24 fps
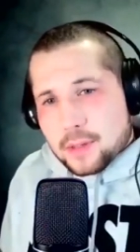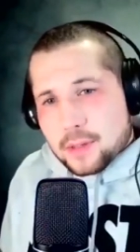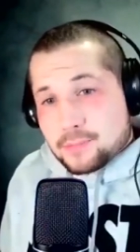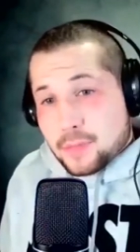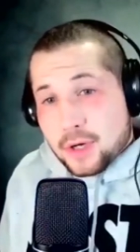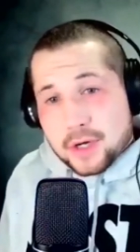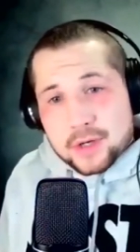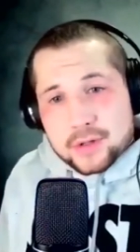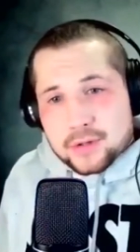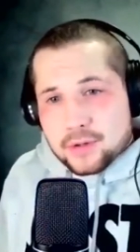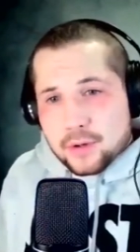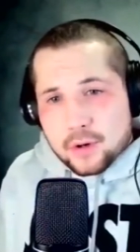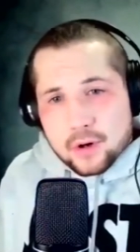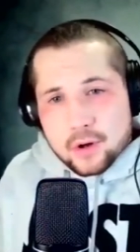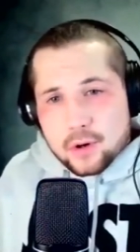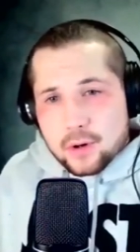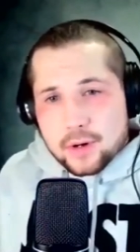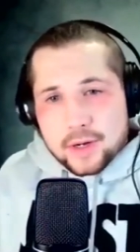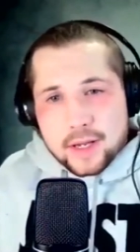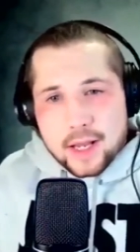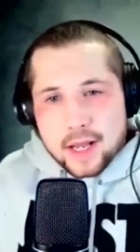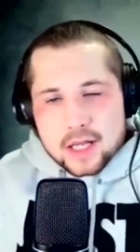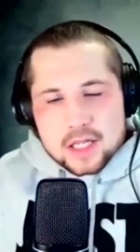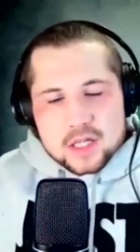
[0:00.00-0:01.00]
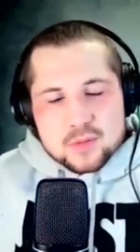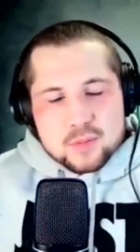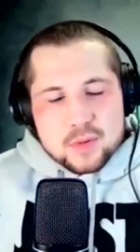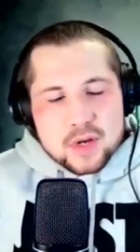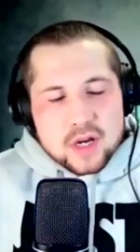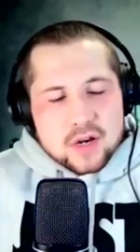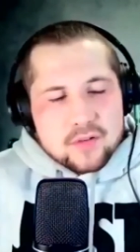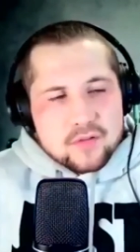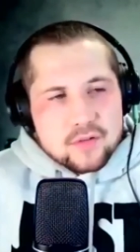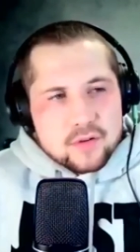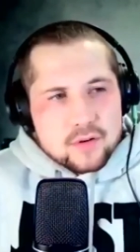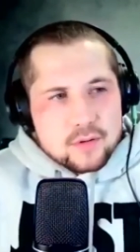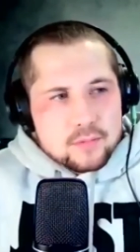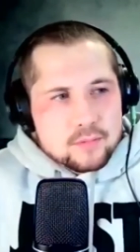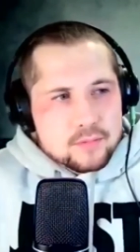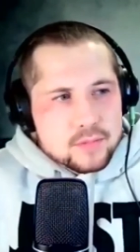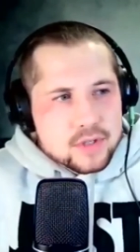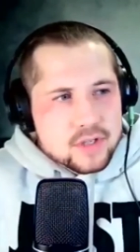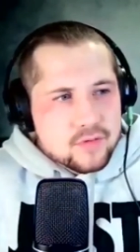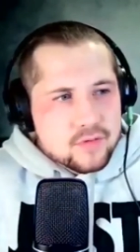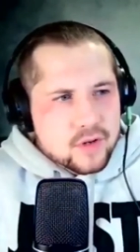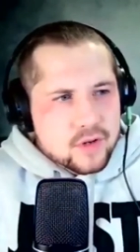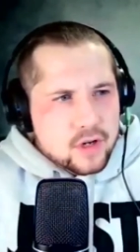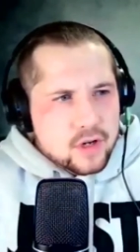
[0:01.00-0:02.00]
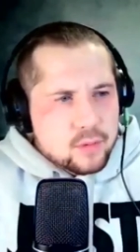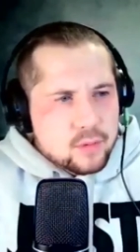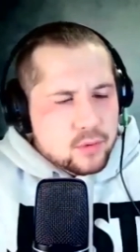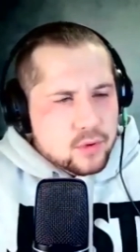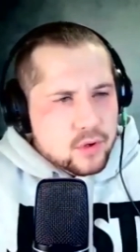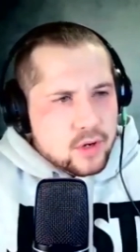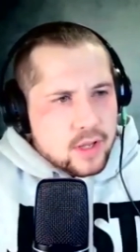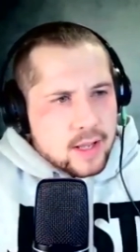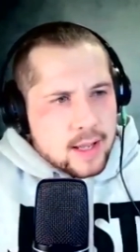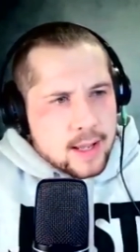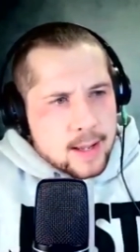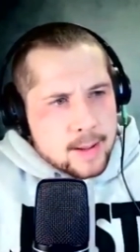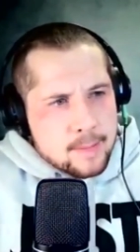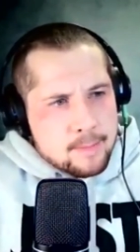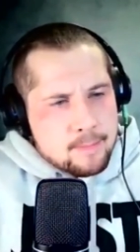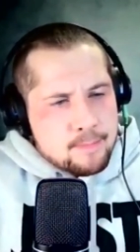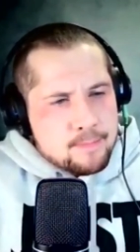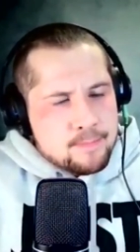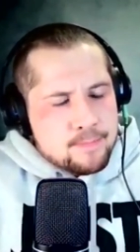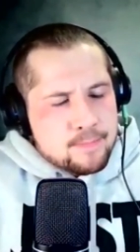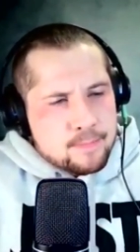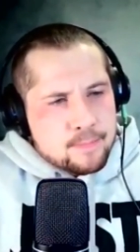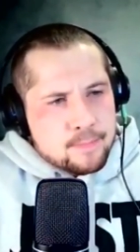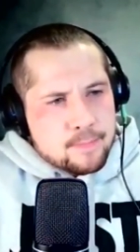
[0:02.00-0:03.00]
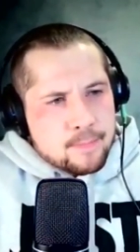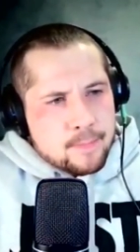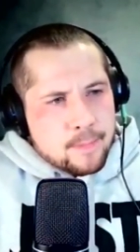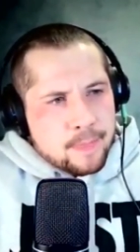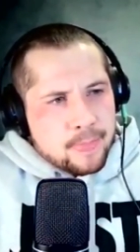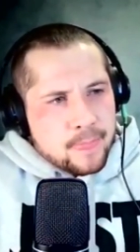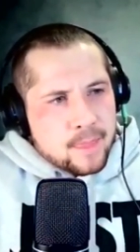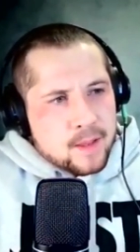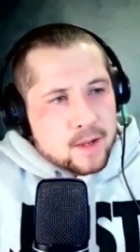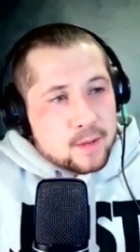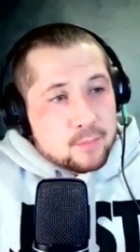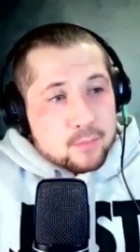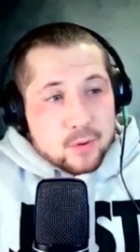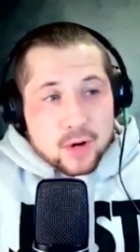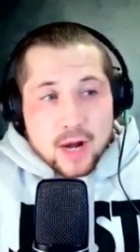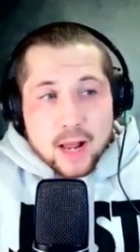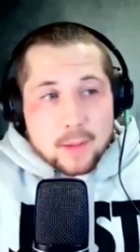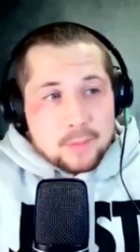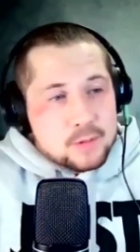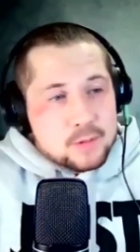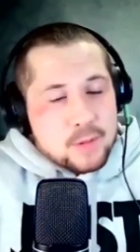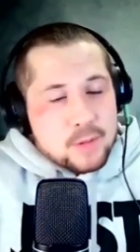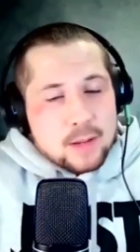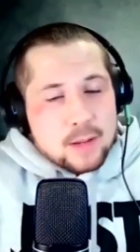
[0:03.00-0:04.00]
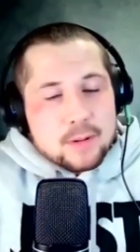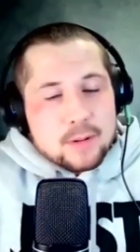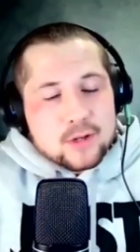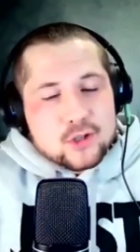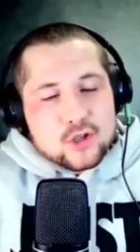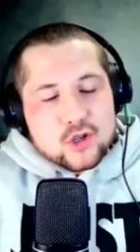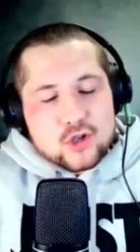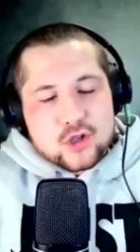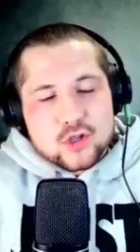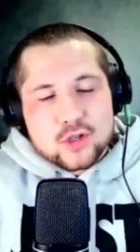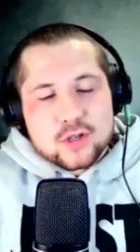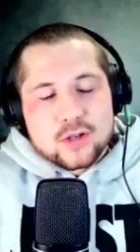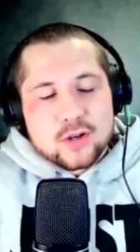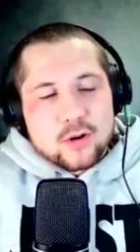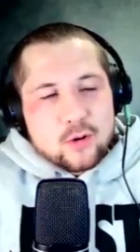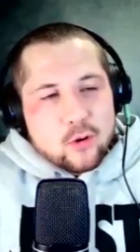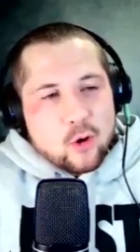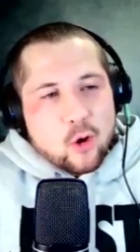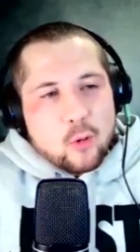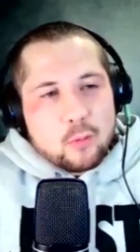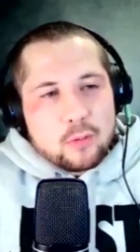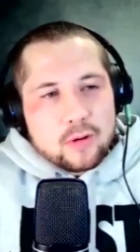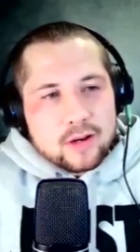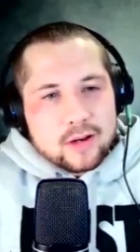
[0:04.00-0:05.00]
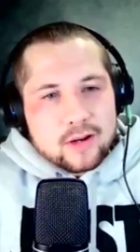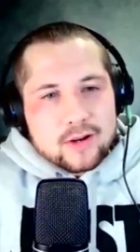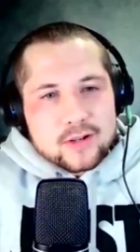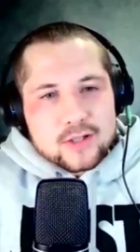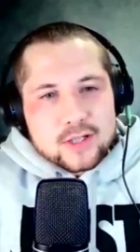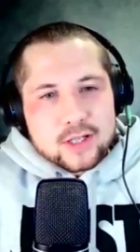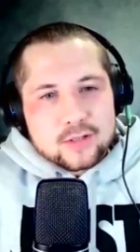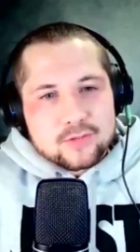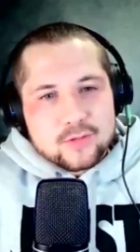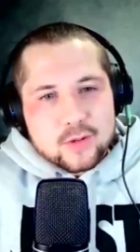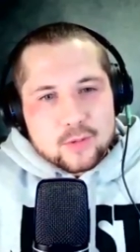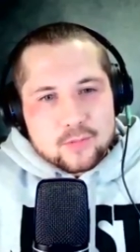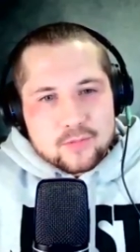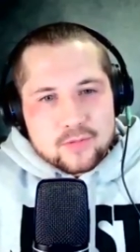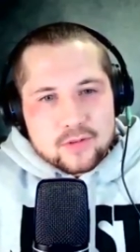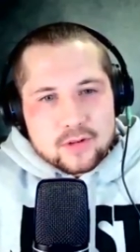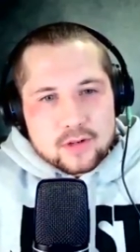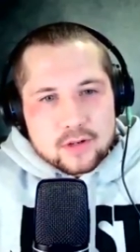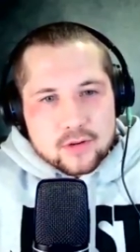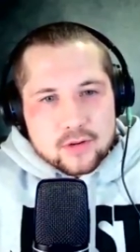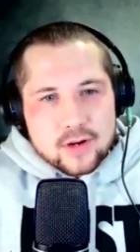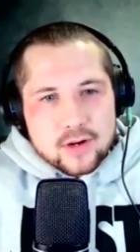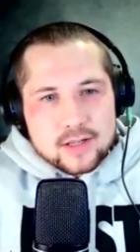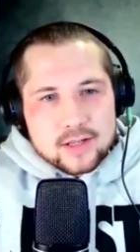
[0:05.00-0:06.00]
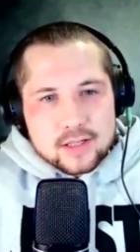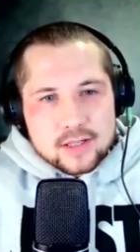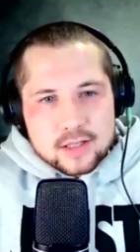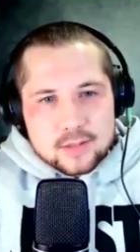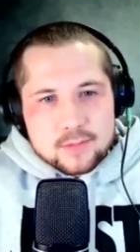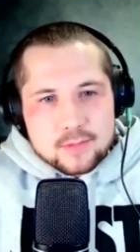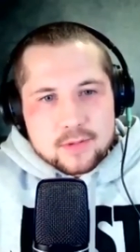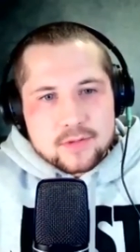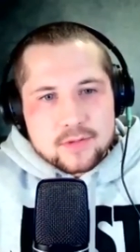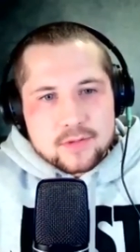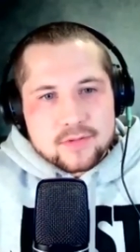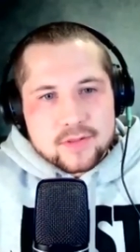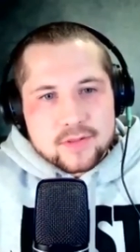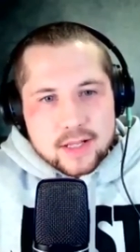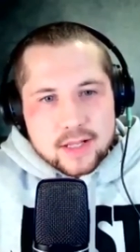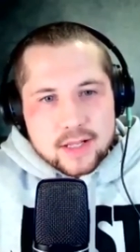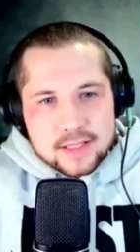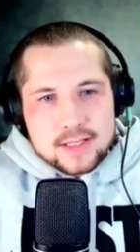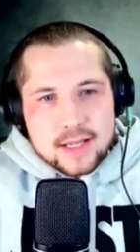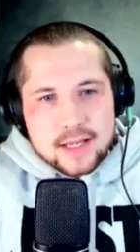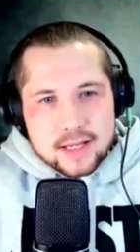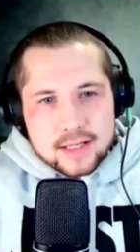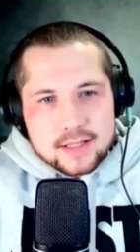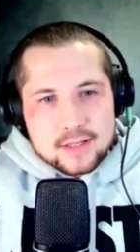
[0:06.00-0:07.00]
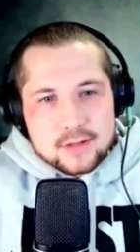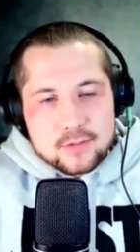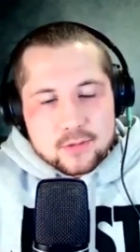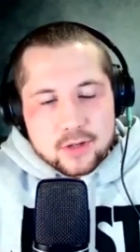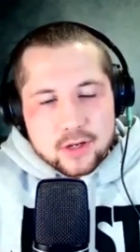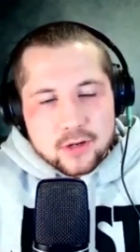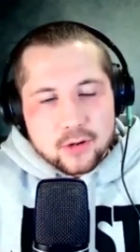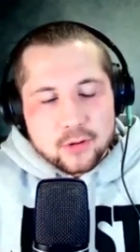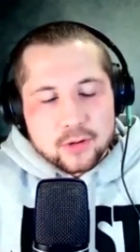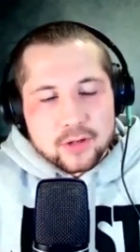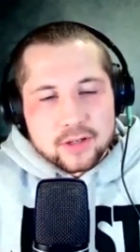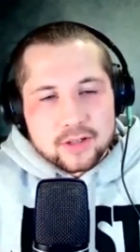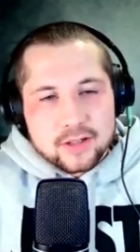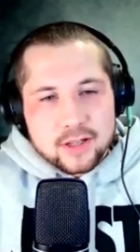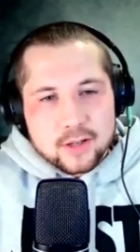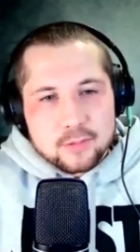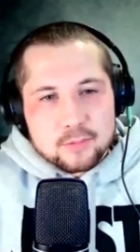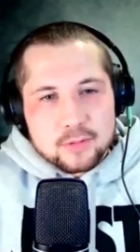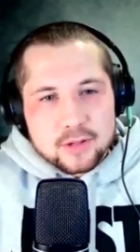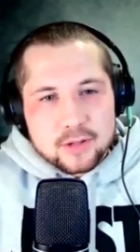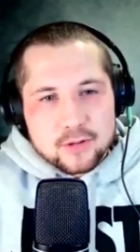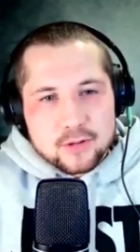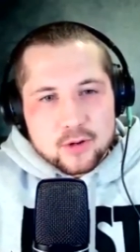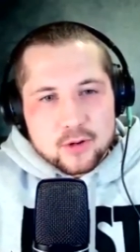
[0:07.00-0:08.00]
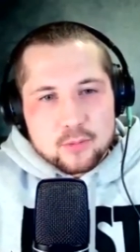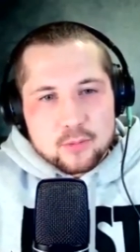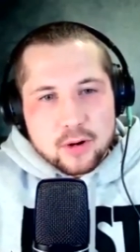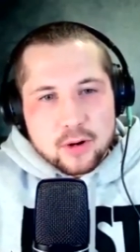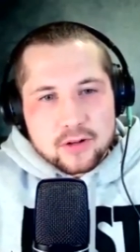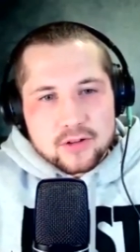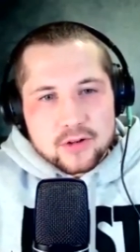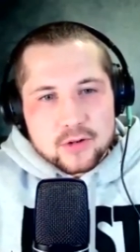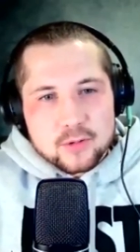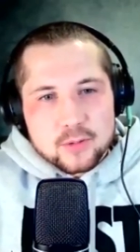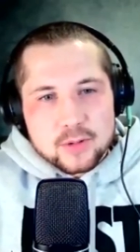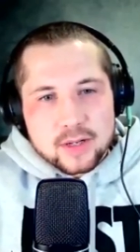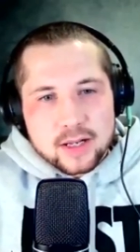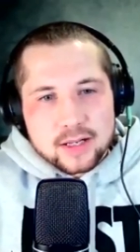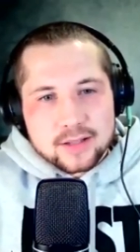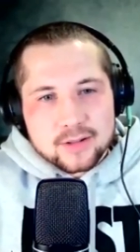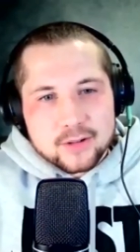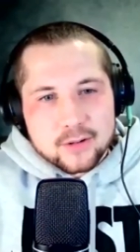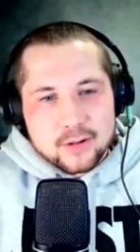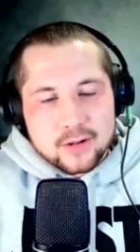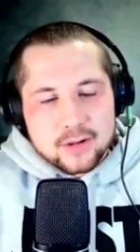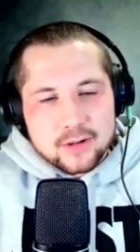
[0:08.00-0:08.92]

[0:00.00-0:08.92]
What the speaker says: I don't know. I can't speak for Severe, but perhaps maybe it's just you're opening yourself up for criticism, if that's the sense. I don't think they'd be too bothered with that, though.